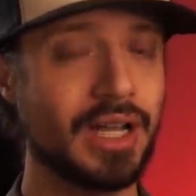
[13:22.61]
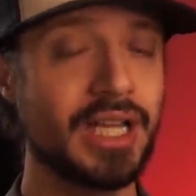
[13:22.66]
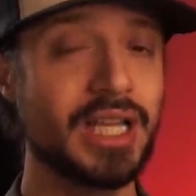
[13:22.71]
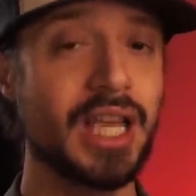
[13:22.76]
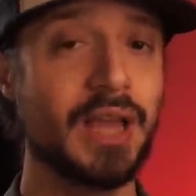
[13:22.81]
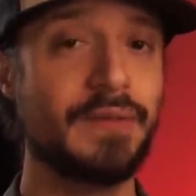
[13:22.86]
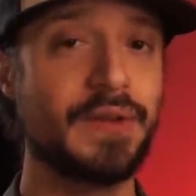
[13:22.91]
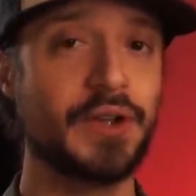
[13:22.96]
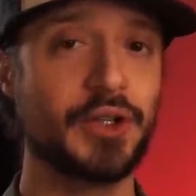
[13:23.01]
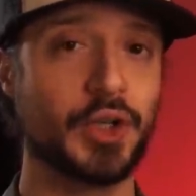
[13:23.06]

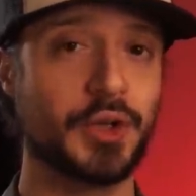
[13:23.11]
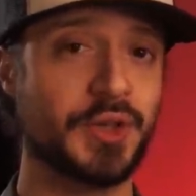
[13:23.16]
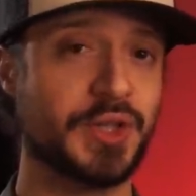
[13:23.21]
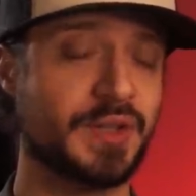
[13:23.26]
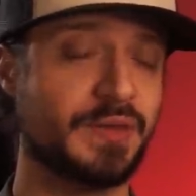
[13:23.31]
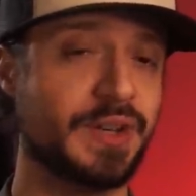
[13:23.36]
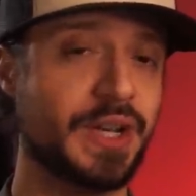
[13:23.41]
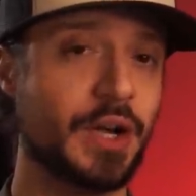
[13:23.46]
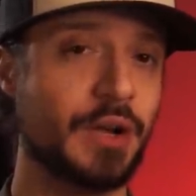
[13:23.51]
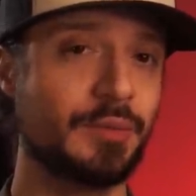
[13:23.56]
If you enjoyed
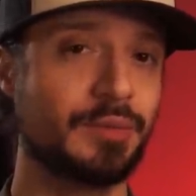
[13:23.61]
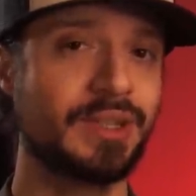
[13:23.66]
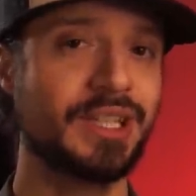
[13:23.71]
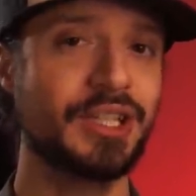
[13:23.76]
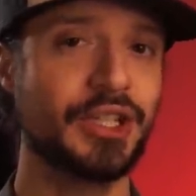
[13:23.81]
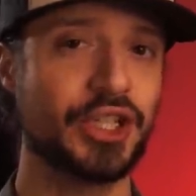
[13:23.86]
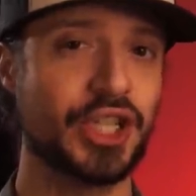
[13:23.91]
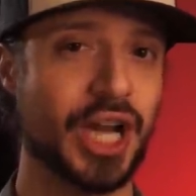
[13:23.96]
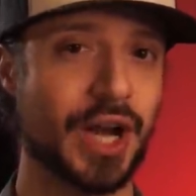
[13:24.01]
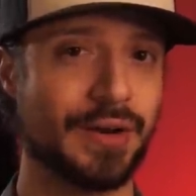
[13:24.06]
this video,
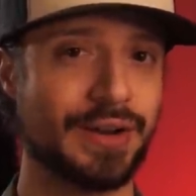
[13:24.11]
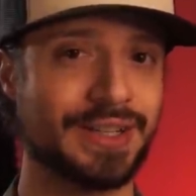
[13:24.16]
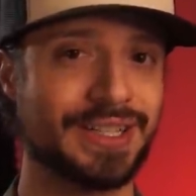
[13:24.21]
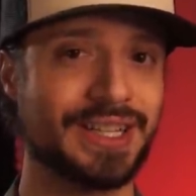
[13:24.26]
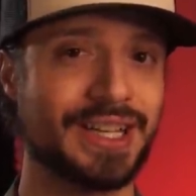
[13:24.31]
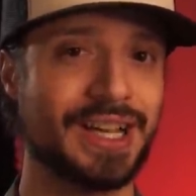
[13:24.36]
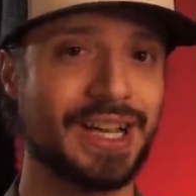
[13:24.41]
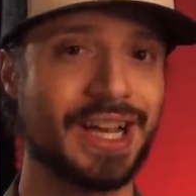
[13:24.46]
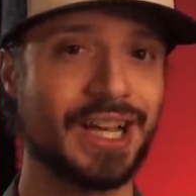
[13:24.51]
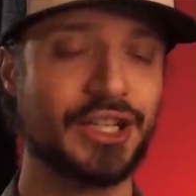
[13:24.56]
please share it,
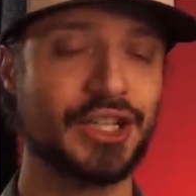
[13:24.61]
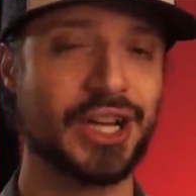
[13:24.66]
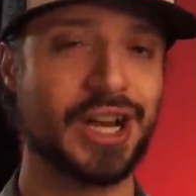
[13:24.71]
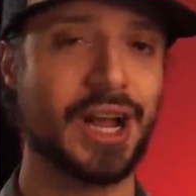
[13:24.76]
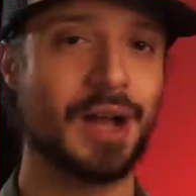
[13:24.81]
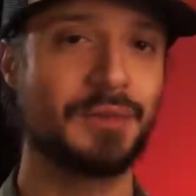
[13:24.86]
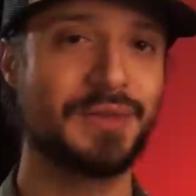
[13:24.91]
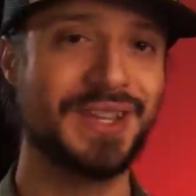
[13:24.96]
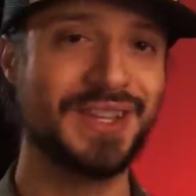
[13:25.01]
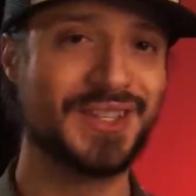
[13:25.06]
check
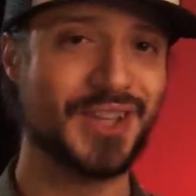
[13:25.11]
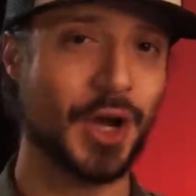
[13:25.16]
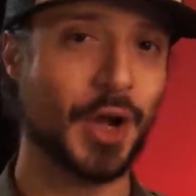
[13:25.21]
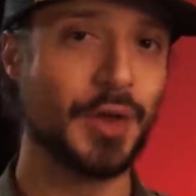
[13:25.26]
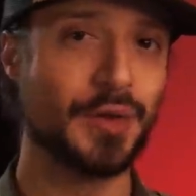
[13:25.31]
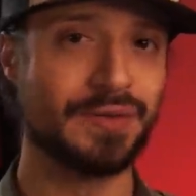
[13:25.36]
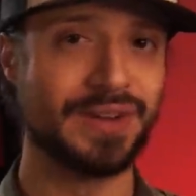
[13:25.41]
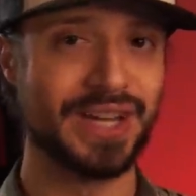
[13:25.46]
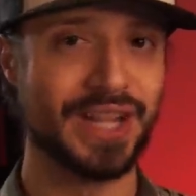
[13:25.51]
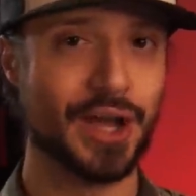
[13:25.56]
out these
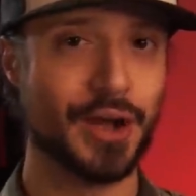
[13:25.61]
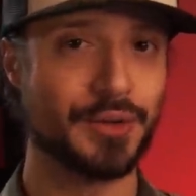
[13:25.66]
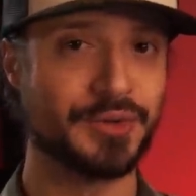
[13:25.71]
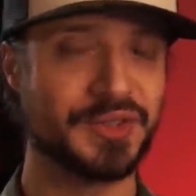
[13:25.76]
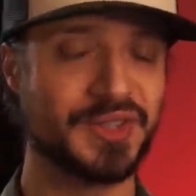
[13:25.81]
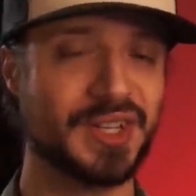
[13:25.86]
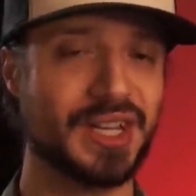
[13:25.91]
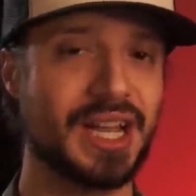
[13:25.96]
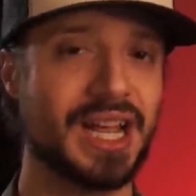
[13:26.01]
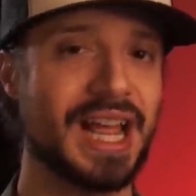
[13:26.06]
other
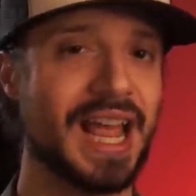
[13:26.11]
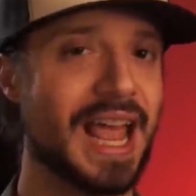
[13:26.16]
videos,